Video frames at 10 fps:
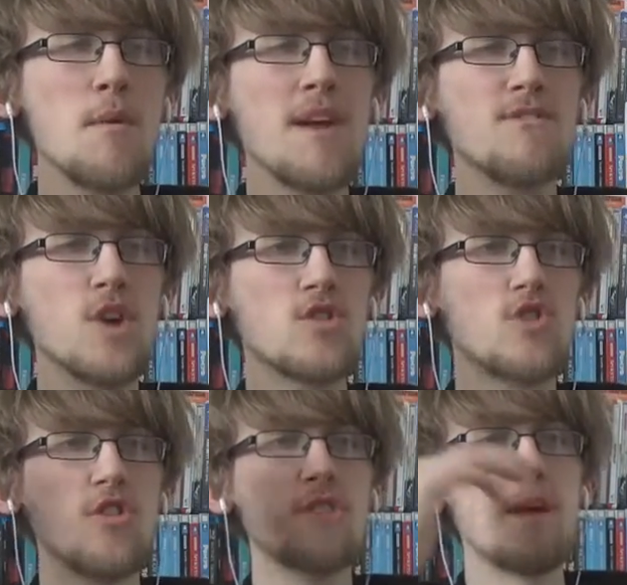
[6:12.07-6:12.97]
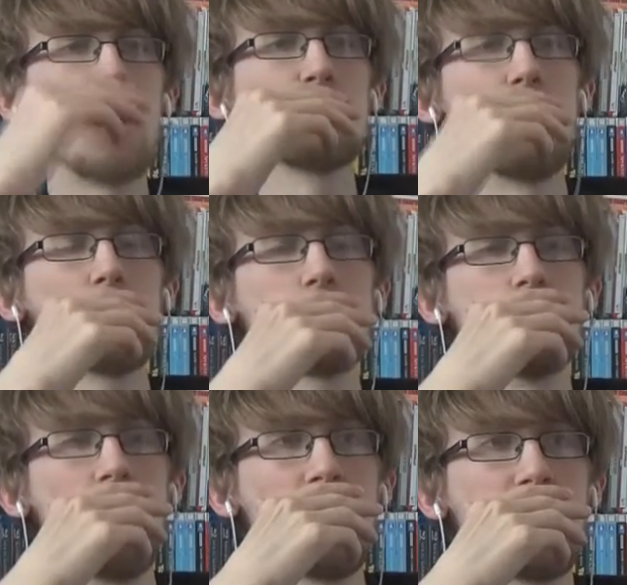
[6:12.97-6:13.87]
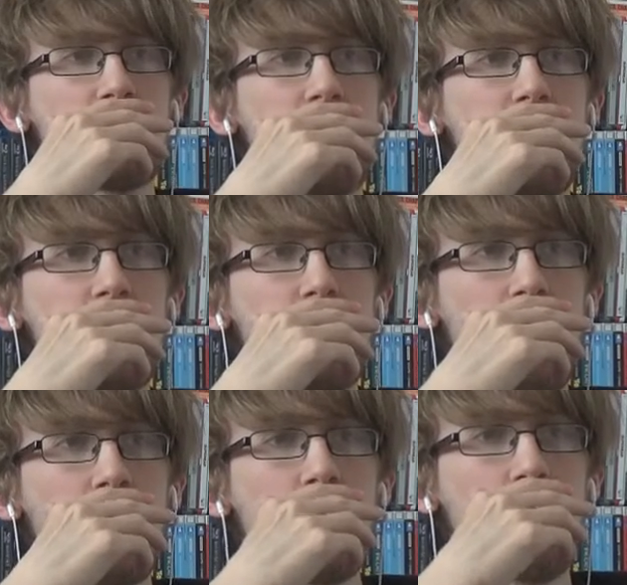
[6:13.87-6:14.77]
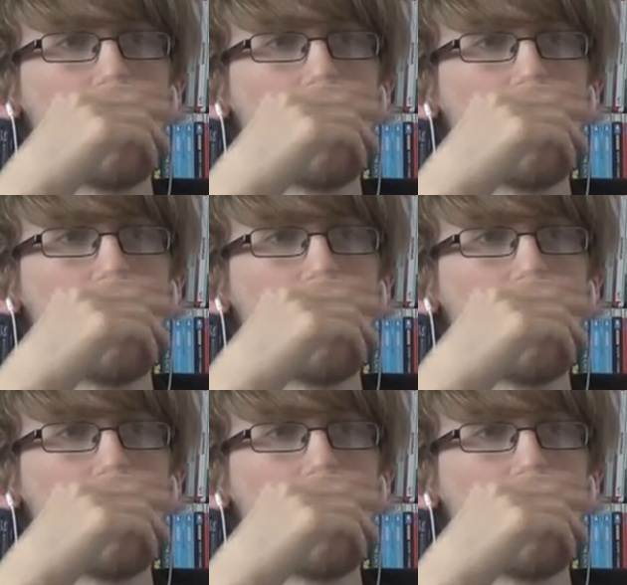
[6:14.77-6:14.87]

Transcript: remember when I first saw this bit, I was about crying. You ready? You ready?